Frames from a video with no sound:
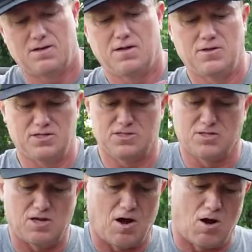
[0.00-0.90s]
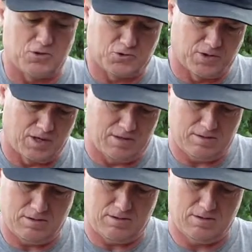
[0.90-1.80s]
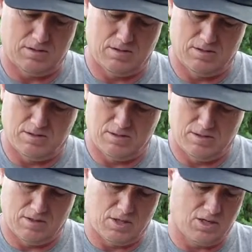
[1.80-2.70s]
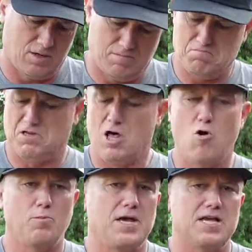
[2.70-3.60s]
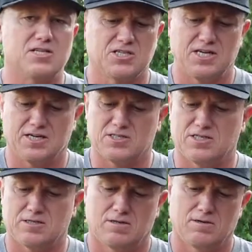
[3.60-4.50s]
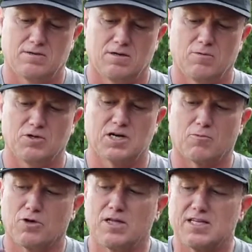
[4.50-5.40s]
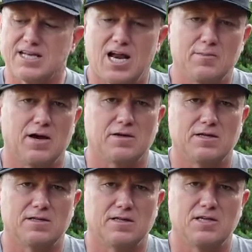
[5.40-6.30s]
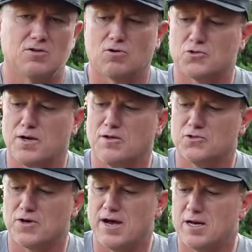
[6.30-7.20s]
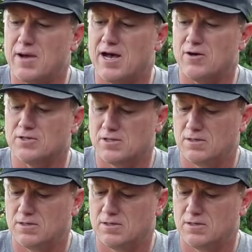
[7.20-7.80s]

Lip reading: And this is the Ultra Lone Peak 6, which I'm really excited about getting these on trail and trying them out.